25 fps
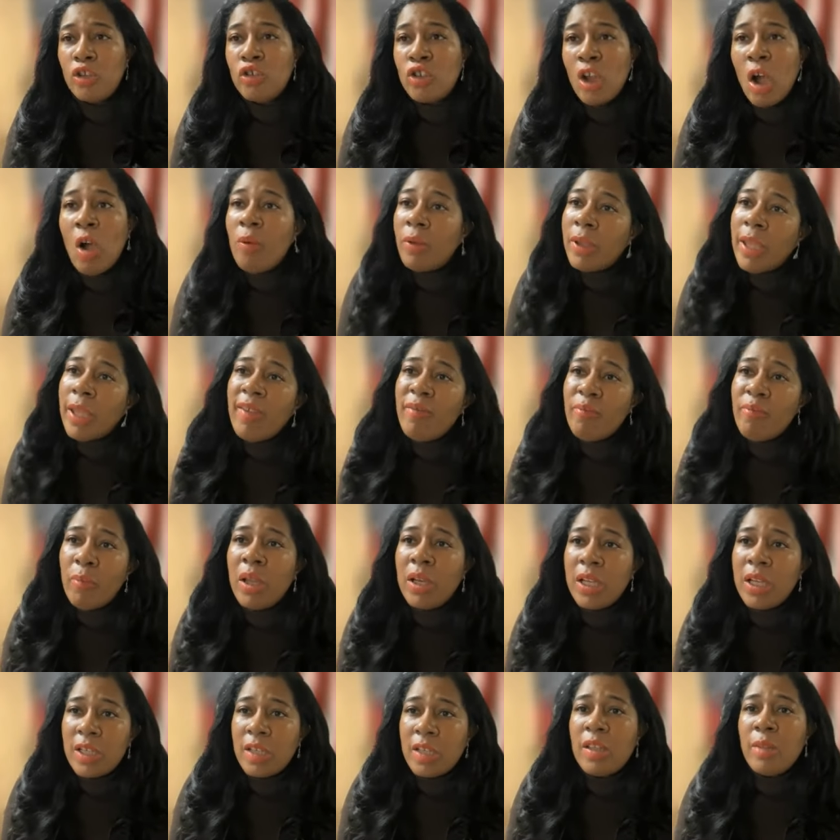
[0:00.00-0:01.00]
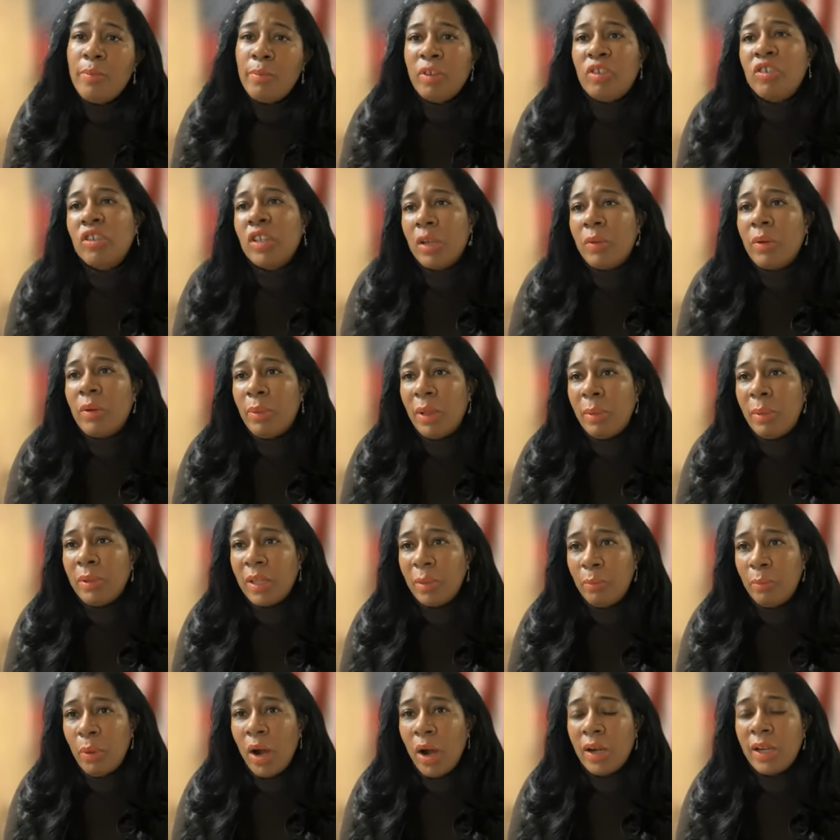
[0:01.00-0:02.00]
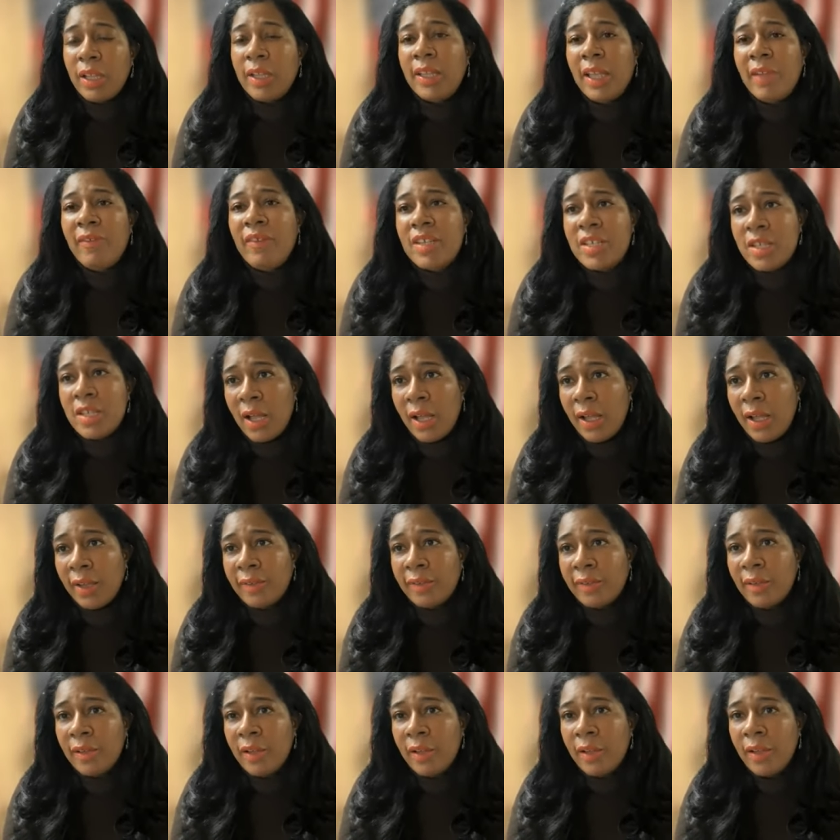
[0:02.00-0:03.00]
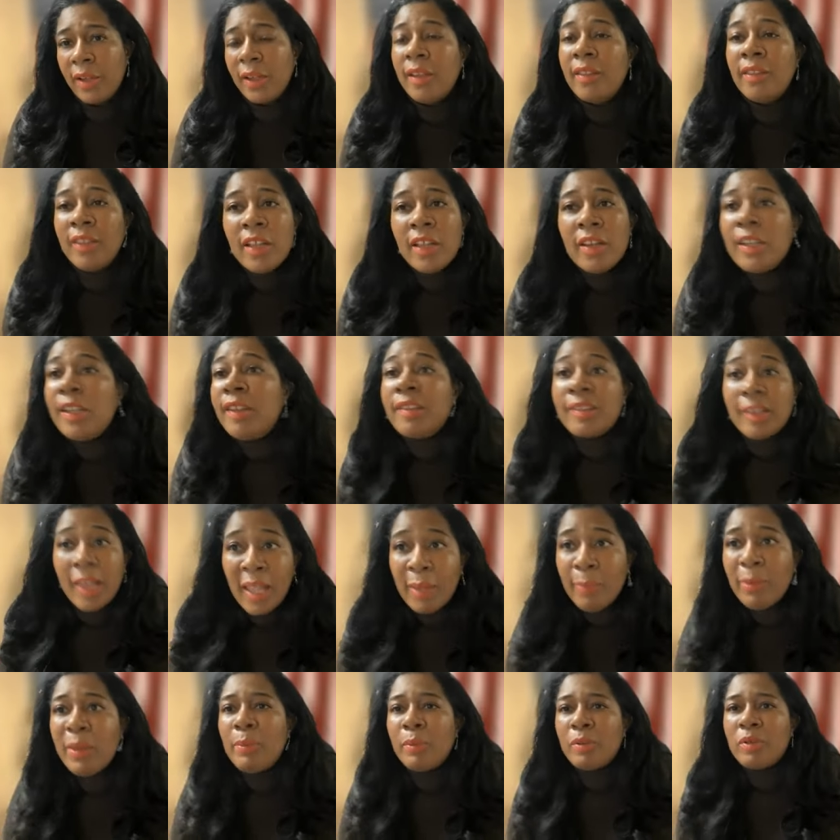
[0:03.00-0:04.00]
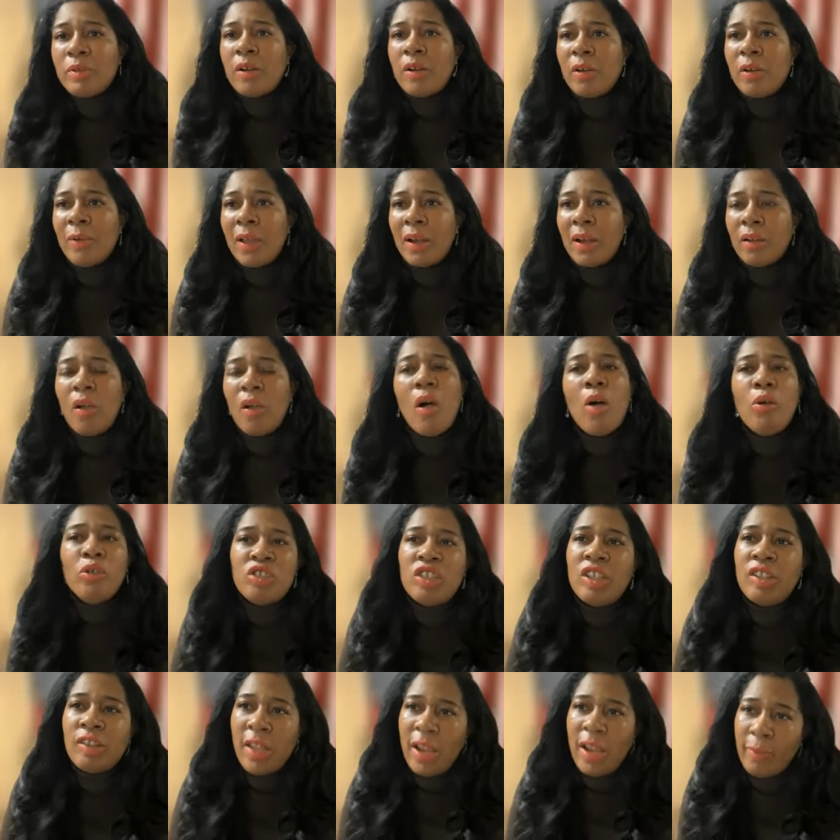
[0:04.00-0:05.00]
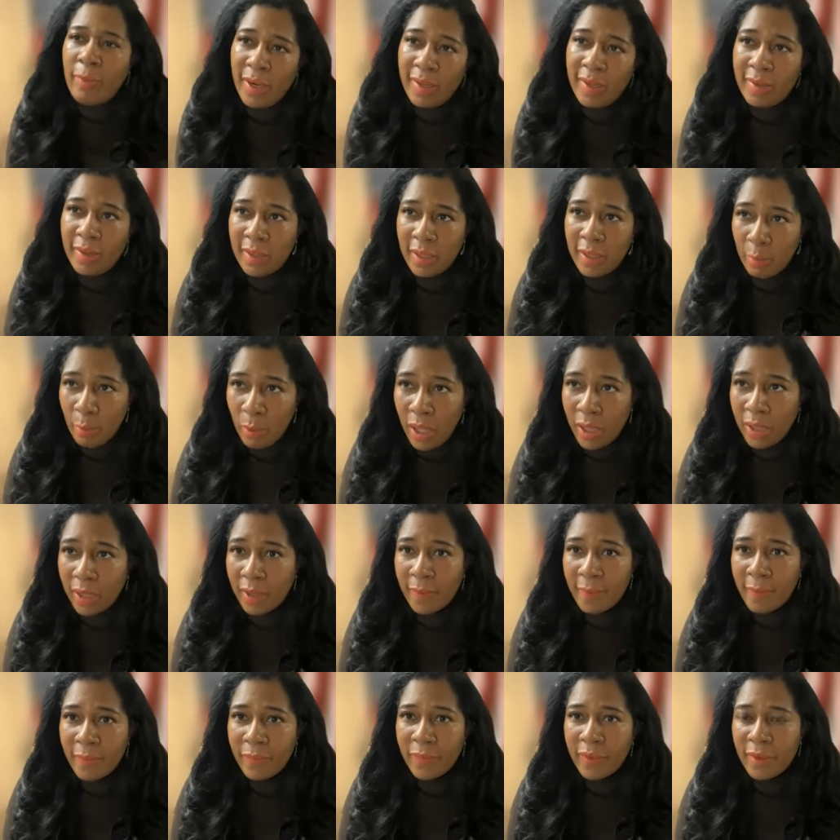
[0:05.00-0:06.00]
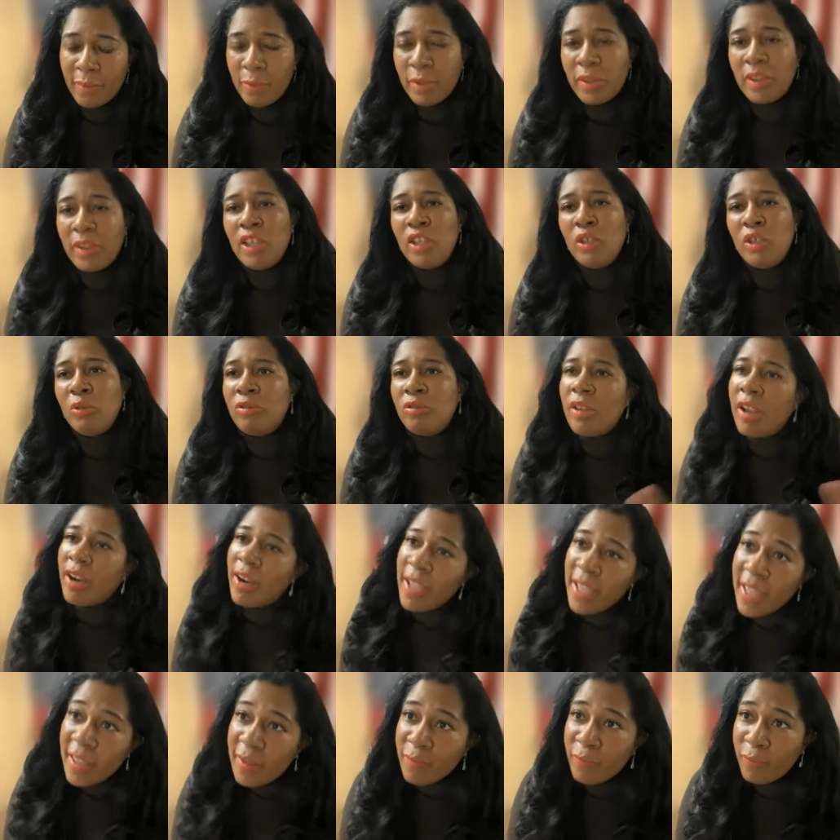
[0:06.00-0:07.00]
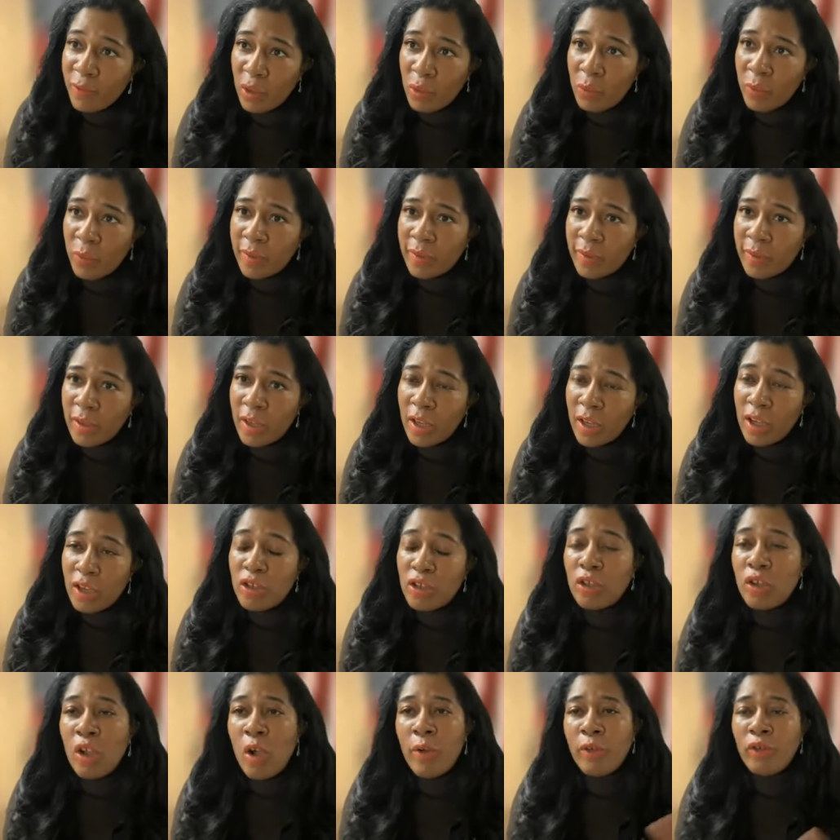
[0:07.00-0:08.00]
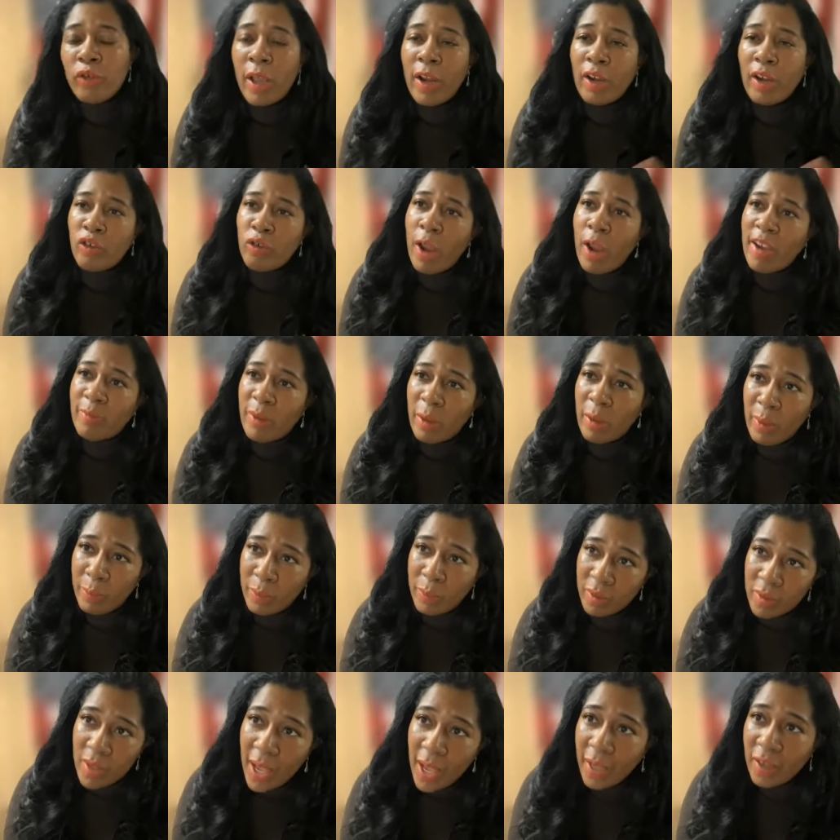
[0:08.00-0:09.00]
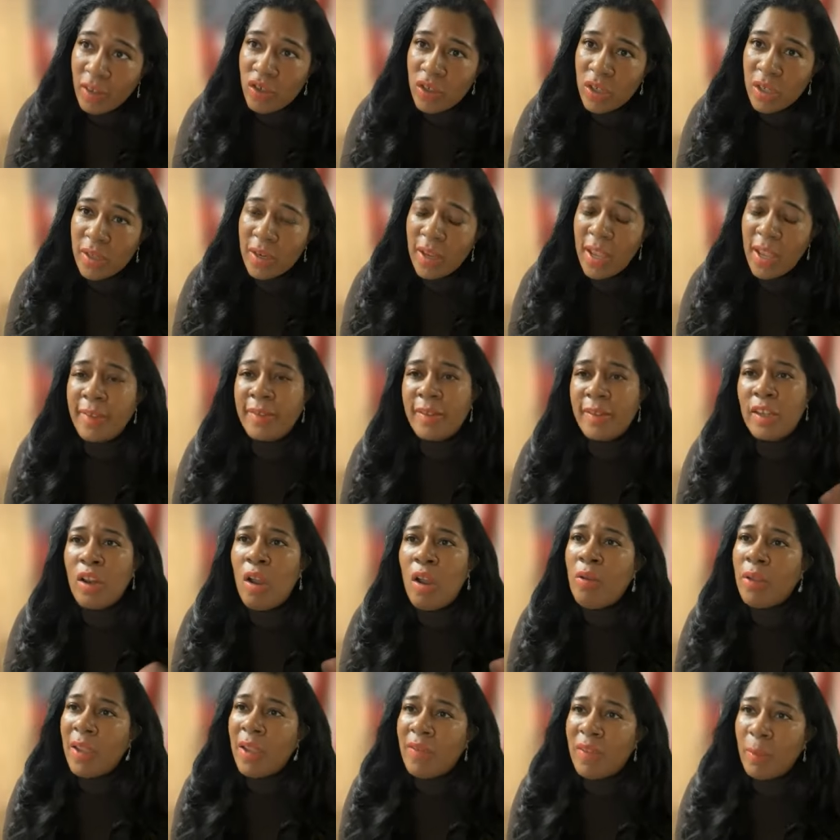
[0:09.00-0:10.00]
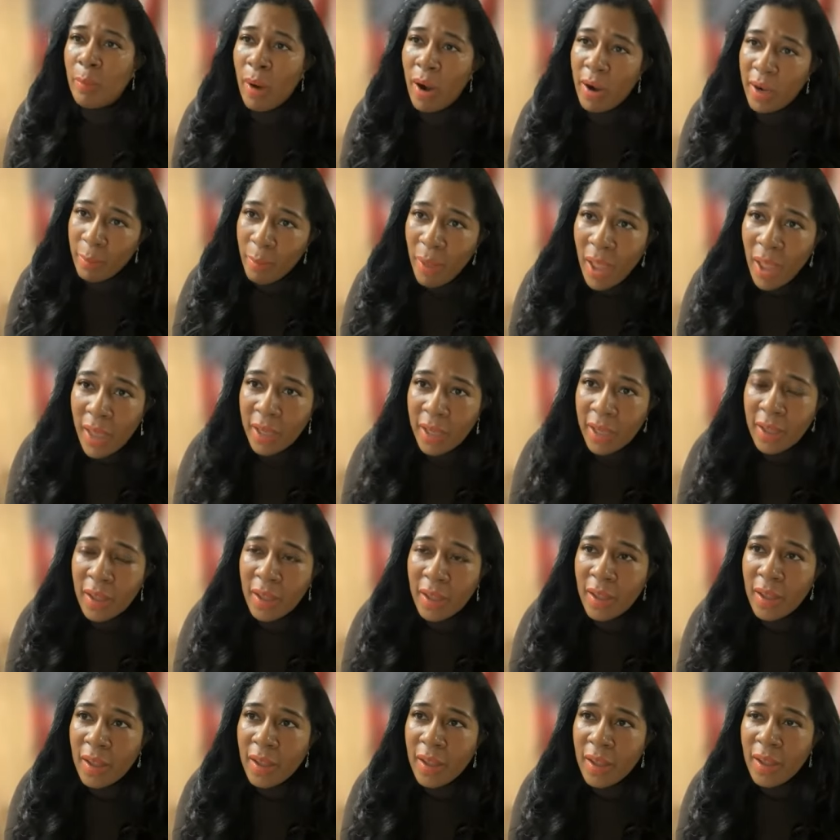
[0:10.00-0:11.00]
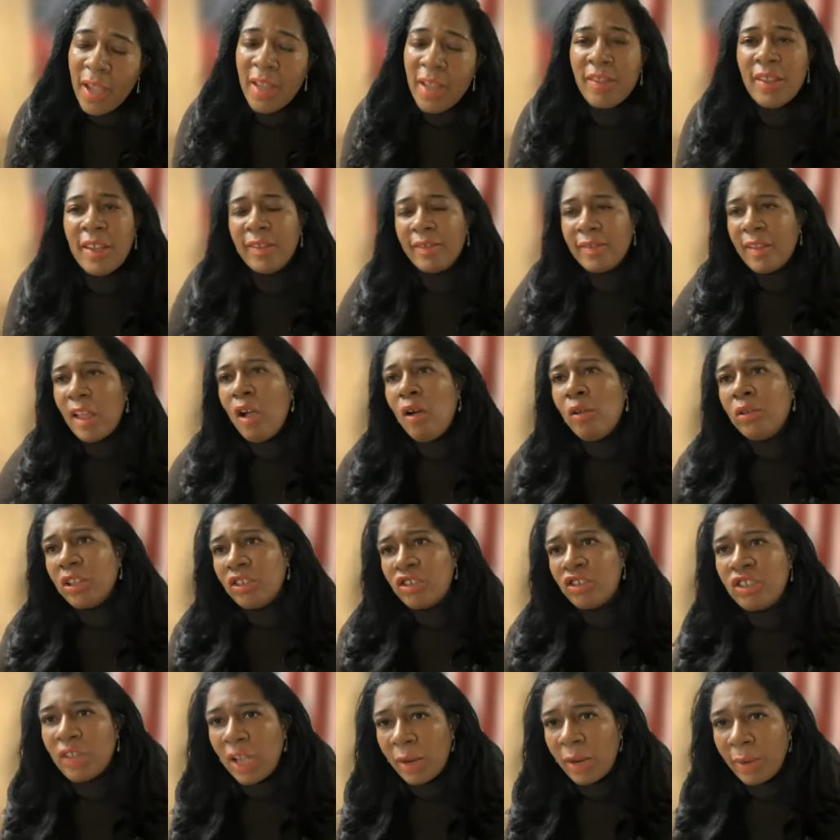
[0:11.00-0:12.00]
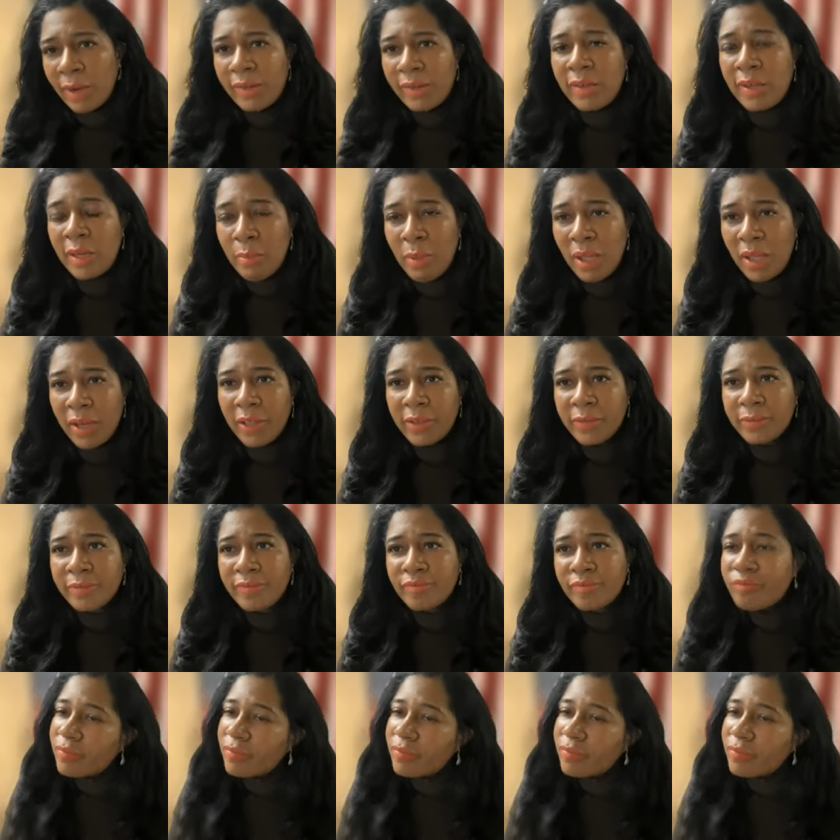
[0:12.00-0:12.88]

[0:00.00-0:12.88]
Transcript: don't give money to the Michigan Republican Party, give it to us. Then these same people turn around and go, oh, she's not raising any money. But they use their influence to go and try to trash my reputation and say, don't give the party money. And then say, oh, look, she's not raising any money.